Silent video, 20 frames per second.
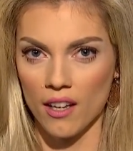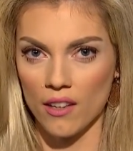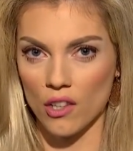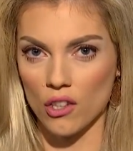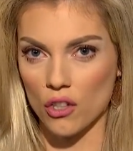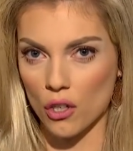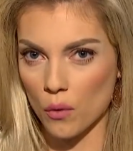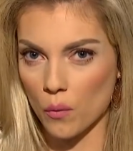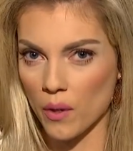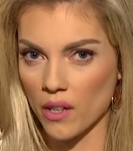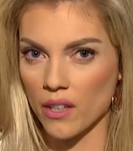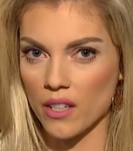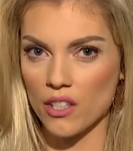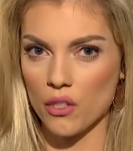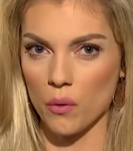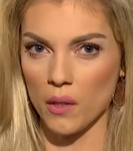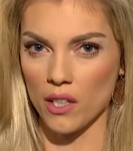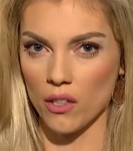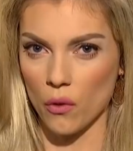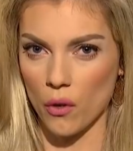that they're willing
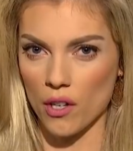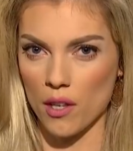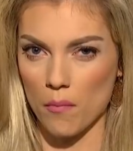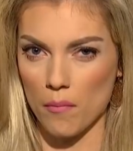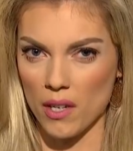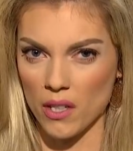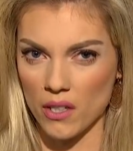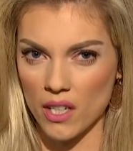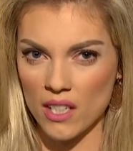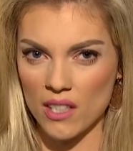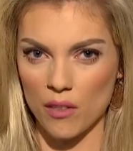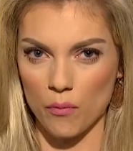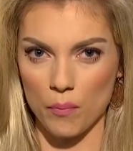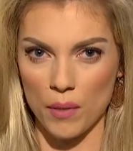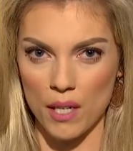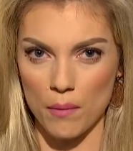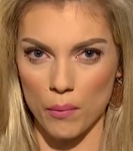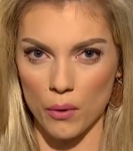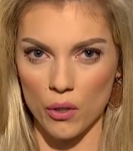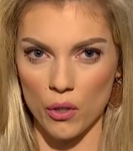to ignore the millions of
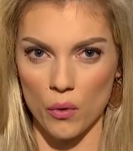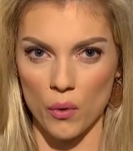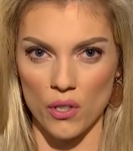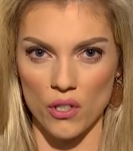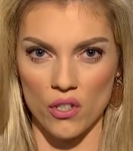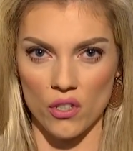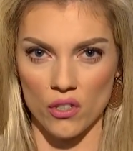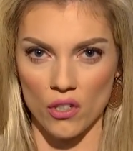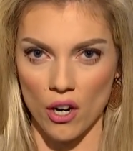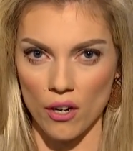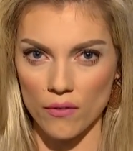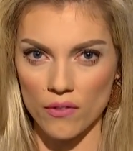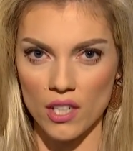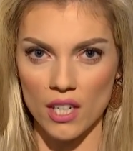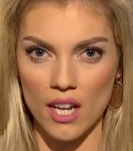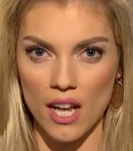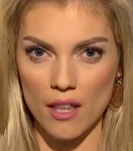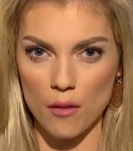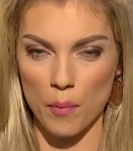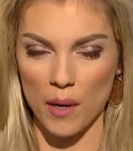people who are starved
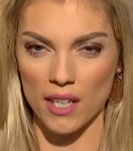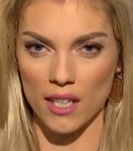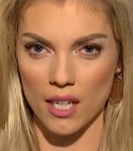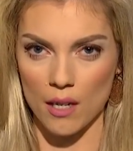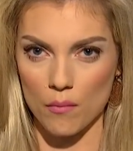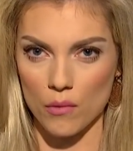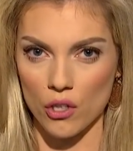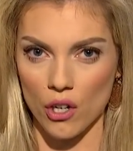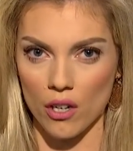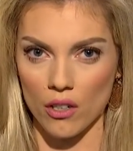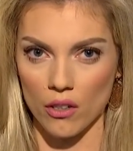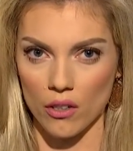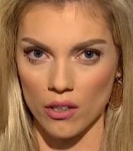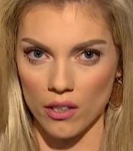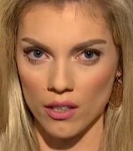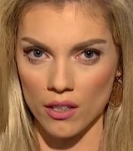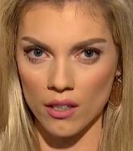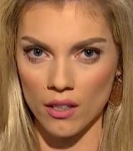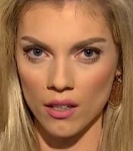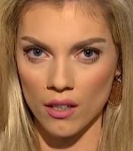to death by Kim Jong
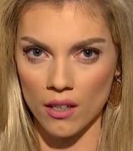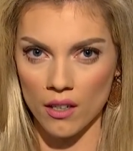un?